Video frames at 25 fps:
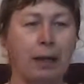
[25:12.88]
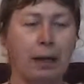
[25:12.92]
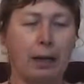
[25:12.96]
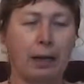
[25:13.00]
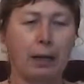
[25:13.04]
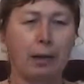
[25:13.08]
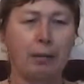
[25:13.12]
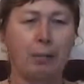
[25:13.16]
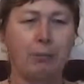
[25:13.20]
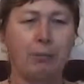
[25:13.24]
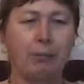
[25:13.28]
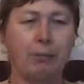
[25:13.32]

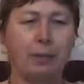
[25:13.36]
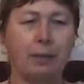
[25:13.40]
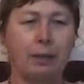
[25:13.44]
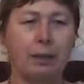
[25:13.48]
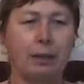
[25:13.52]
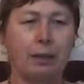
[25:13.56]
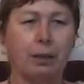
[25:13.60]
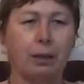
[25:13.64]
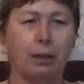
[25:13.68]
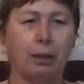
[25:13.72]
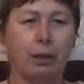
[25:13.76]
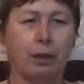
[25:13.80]

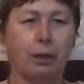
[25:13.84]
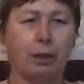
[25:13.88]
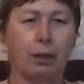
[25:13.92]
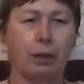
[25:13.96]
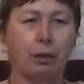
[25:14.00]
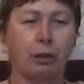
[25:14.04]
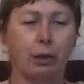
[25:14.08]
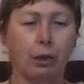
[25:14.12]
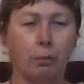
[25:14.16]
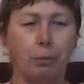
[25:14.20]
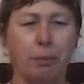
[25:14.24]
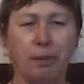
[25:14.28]

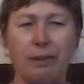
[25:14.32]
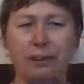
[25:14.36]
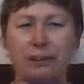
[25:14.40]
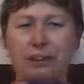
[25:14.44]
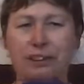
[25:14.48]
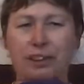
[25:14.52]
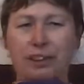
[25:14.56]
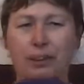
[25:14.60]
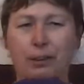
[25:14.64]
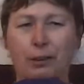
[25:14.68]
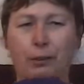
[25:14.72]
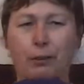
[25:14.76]
I could have picked
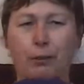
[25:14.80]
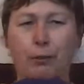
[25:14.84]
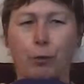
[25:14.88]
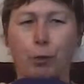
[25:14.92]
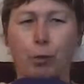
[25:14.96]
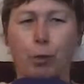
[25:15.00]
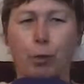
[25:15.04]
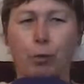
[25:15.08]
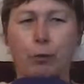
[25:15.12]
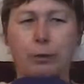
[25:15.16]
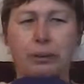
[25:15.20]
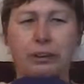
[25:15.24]

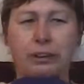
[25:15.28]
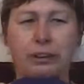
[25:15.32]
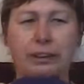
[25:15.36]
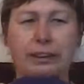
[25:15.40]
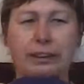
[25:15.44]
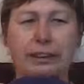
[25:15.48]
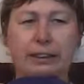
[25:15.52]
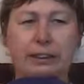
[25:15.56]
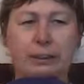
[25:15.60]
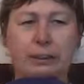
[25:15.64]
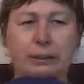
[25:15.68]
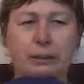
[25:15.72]
ZL4
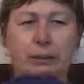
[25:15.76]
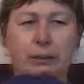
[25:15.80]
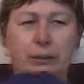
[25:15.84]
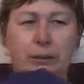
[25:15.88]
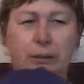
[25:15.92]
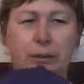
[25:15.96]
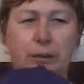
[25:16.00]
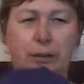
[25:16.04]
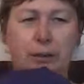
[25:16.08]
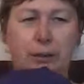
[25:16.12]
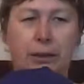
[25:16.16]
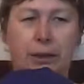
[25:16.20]
Dunedin
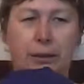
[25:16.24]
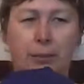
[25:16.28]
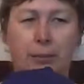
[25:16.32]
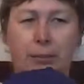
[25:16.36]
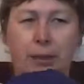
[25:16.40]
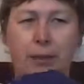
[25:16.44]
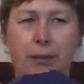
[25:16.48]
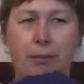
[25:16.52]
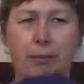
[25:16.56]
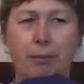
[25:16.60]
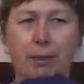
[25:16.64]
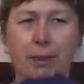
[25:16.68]

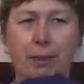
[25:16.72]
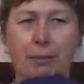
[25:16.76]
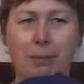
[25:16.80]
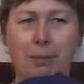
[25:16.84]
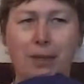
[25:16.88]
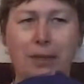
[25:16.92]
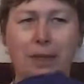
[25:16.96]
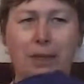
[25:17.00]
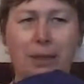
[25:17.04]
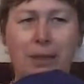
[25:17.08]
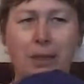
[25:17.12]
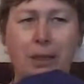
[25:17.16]
number,
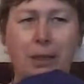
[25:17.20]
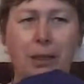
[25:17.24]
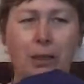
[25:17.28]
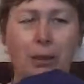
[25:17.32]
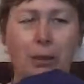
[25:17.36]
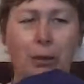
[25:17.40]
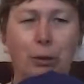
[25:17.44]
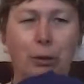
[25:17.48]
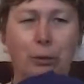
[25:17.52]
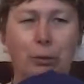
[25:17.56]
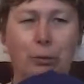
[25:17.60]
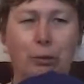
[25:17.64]
maybe,
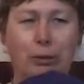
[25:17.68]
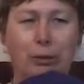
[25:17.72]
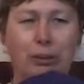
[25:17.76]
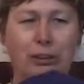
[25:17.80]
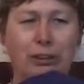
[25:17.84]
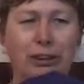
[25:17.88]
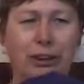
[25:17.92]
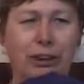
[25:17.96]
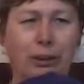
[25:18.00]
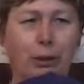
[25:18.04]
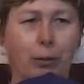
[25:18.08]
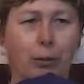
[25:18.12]
or
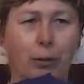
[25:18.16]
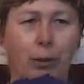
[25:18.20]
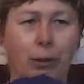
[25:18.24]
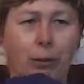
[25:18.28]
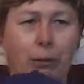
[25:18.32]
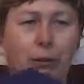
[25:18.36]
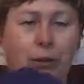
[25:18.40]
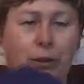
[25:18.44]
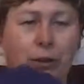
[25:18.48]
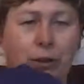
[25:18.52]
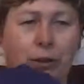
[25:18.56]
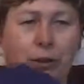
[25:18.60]
ZL1
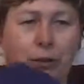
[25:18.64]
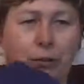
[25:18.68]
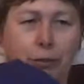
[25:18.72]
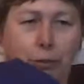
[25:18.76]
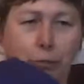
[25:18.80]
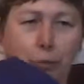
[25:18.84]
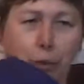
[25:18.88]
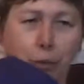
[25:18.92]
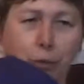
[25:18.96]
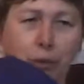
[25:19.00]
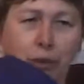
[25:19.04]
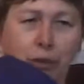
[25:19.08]
or 2
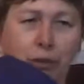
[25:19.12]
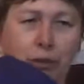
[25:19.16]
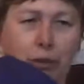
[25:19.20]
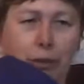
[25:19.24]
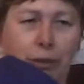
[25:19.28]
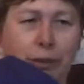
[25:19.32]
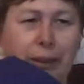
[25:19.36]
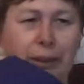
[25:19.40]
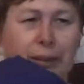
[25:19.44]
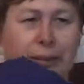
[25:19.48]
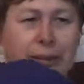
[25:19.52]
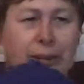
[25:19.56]
from Auckland or
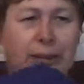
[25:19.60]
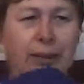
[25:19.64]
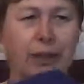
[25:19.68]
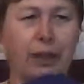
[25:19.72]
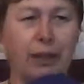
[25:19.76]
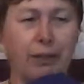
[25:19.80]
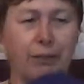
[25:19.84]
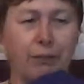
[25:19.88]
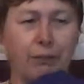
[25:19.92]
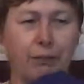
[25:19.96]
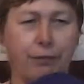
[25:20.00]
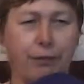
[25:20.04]
Wellington
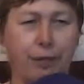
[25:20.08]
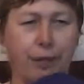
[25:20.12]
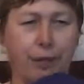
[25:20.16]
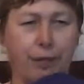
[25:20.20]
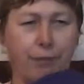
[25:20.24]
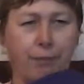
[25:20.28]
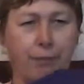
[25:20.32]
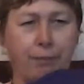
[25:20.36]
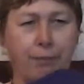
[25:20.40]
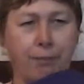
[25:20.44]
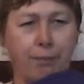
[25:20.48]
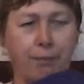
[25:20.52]
if
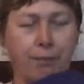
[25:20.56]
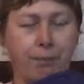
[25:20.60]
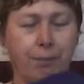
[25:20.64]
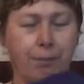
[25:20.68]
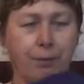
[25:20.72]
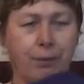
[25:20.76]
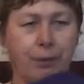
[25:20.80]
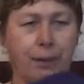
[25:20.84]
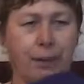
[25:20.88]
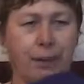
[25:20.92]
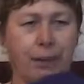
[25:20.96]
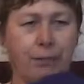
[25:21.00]

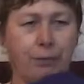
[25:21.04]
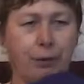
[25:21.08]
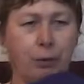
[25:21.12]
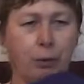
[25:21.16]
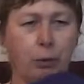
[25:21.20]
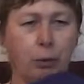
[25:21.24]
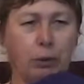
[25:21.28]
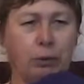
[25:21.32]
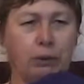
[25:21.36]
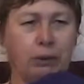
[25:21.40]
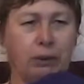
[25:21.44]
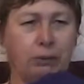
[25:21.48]
I'd
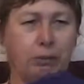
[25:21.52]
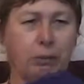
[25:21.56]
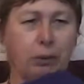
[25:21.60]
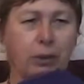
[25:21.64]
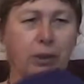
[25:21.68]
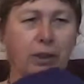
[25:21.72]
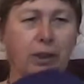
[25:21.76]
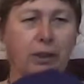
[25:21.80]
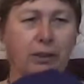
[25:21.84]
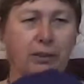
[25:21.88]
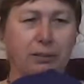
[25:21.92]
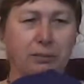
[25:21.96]
wanted, but
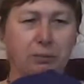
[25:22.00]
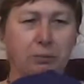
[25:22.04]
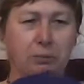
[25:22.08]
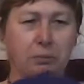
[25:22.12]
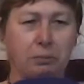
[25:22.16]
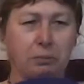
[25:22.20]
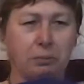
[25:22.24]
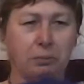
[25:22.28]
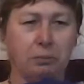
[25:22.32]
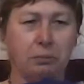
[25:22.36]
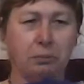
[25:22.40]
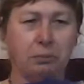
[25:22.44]
I'm
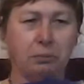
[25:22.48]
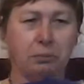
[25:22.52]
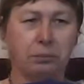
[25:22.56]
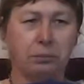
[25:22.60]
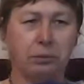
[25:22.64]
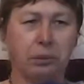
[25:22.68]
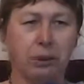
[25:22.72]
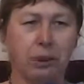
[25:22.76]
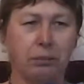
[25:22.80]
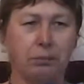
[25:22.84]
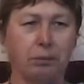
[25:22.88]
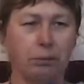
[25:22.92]

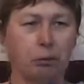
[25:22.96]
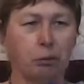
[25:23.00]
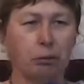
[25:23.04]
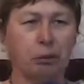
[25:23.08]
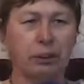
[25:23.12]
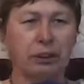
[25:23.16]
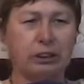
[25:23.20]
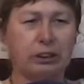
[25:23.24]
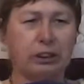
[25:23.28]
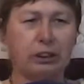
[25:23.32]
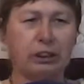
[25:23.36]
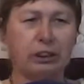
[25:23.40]
from
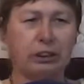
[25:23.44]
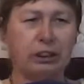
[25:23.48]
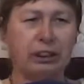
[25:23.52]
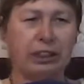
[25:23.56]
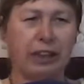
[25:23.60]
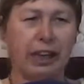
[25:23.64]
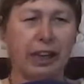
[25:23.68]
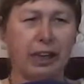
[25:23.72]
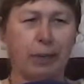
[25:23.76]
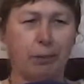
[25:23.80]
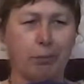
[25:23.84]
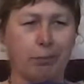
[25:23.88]
Christchurch and
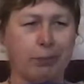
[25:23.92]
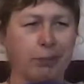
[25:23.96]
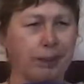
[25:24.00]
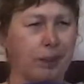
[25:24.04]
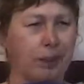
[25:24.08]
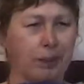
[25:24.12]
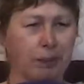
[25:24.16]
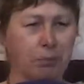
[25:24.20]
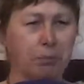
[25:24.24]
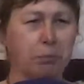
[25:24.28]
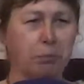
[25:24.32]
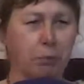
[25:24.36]
Canterbury.
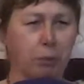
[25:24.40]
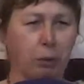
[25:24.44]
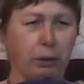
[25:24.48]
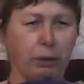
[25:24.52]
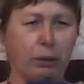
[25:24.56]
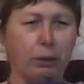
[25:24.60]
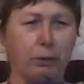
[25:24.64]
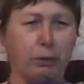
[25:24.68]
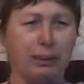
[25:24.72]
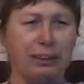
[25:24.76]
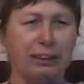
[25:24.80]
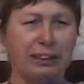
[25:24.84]
I
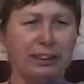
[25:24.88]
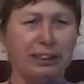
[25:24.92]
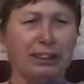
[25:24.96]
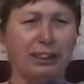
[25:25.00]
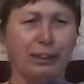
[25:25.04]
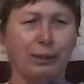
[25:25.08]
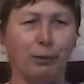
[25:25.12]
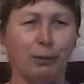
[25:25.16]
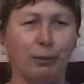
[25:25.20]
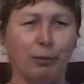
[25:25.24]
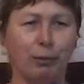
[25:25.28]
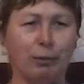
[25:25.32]
wanted to be
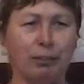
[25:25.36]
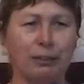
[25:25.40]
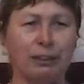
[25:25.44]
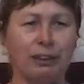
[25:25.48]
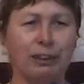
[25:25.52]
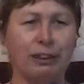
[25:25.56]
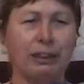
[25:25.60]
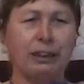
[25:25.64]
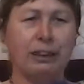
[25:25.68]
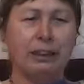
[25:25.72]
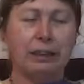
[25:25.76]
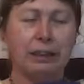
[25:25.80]

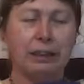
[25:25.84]
ZL3.